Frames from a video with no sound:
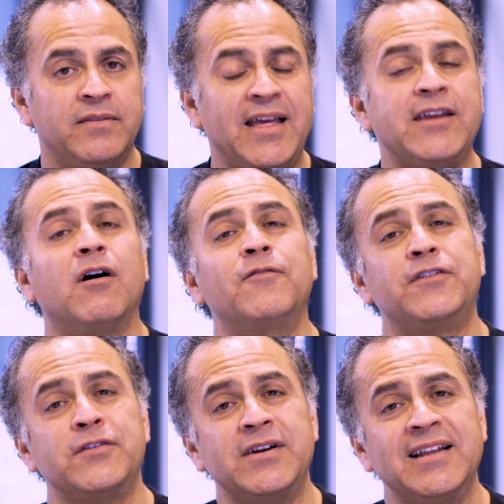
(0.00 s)
Thank you all for
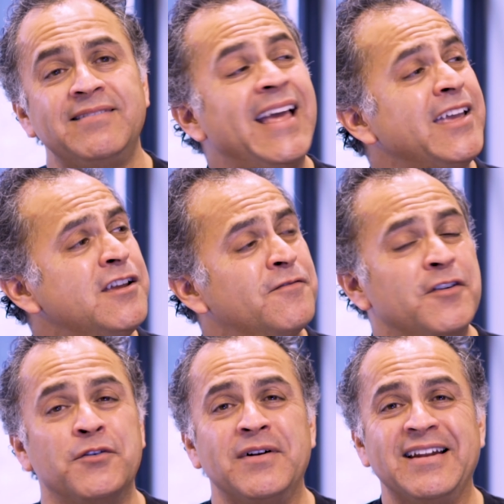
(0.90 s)
tuning in. Thank you
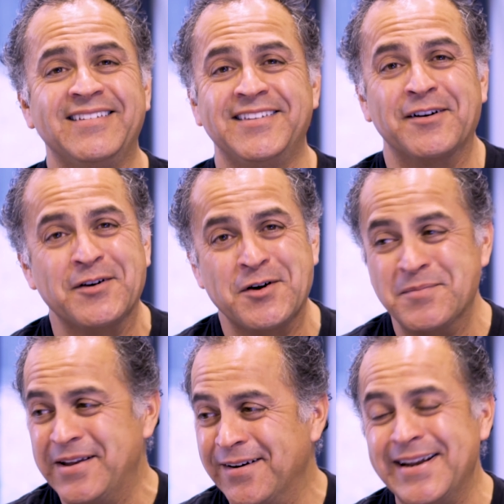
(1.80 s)
for joining us in our
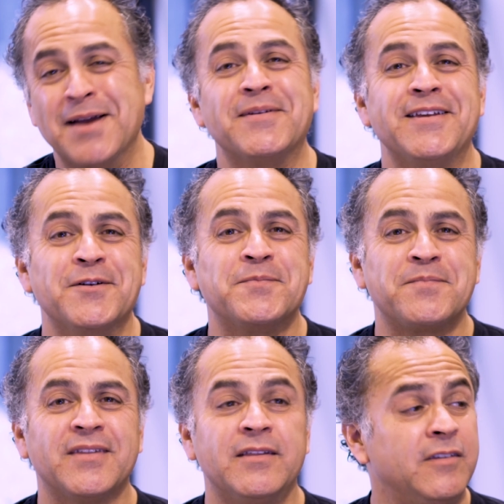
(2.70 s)
home here at HempCube.
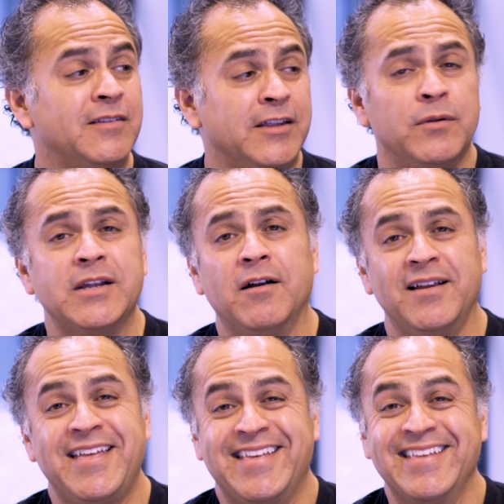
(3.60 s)
This is literally
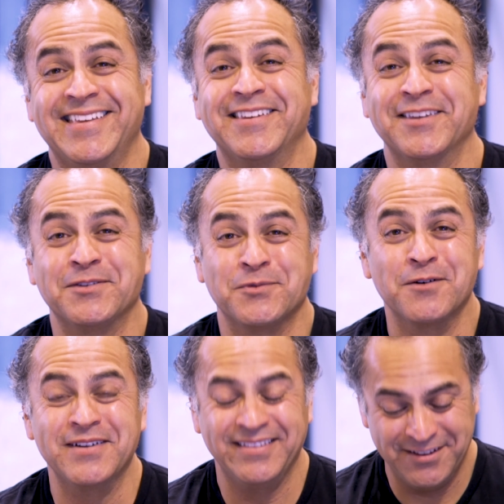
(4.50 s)
this is
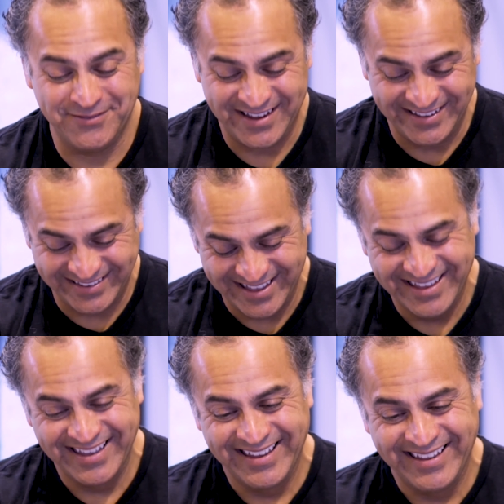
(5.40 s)
where we live, guys.
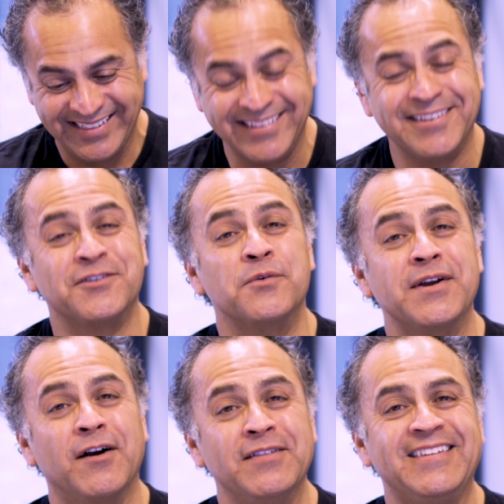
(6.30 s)
This is who
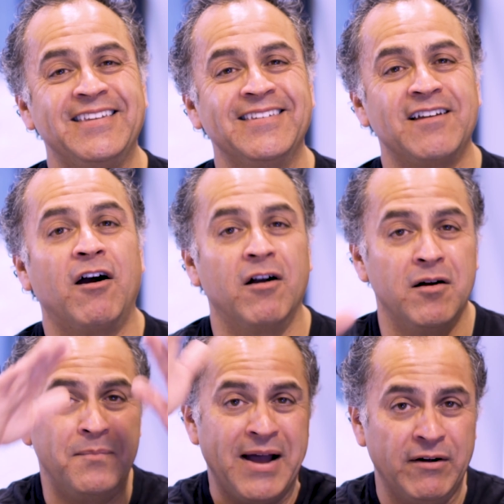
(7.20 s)
we are. This is
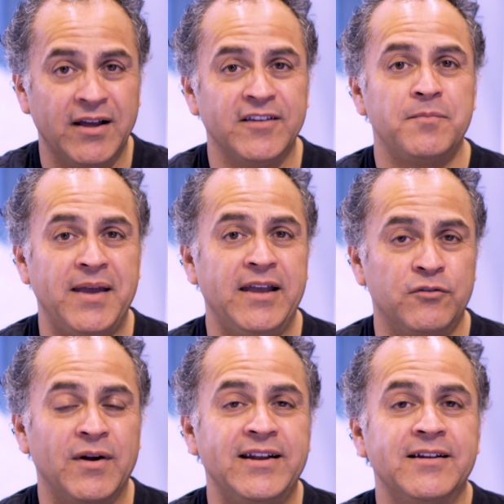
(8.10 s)
our About Us
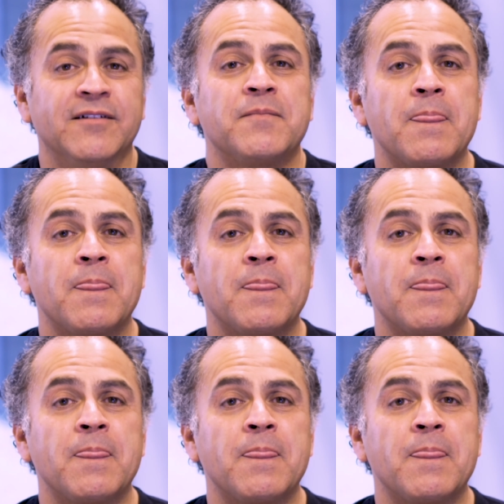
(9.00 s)
page right here.